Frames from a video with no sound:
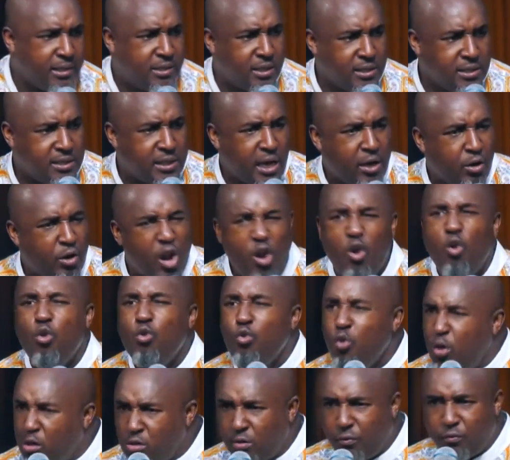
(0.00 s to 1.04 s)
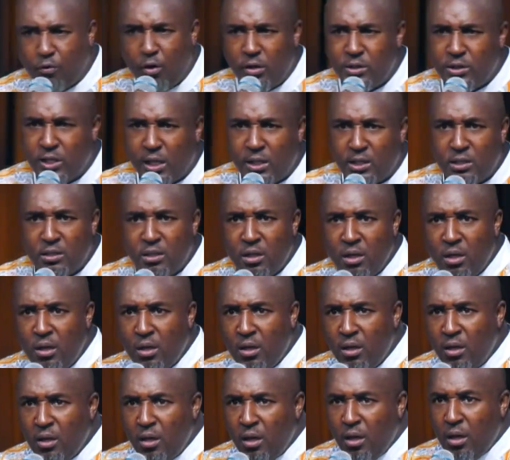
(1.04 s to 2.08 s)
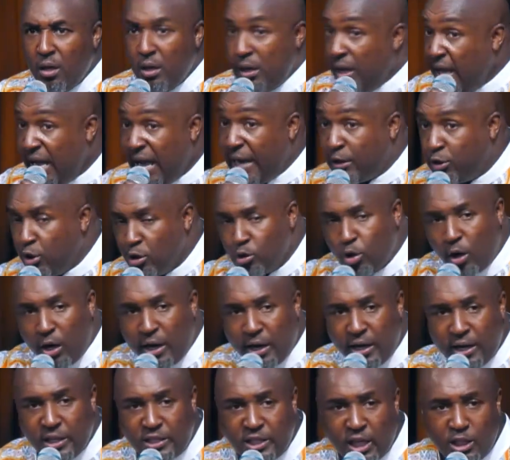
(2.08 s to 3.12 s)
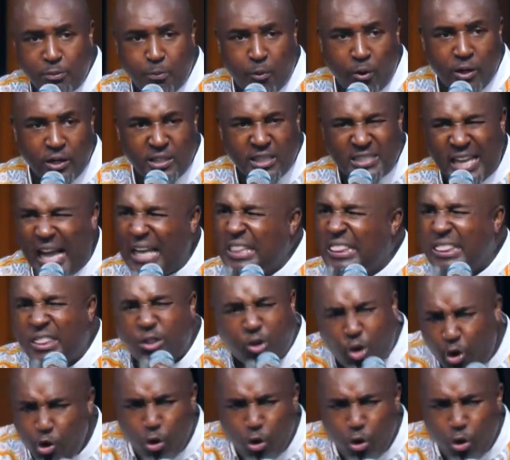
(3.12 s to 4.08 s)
in Zion. A lot of nonsense. Here, I don't tolerate church politics. I'll throw you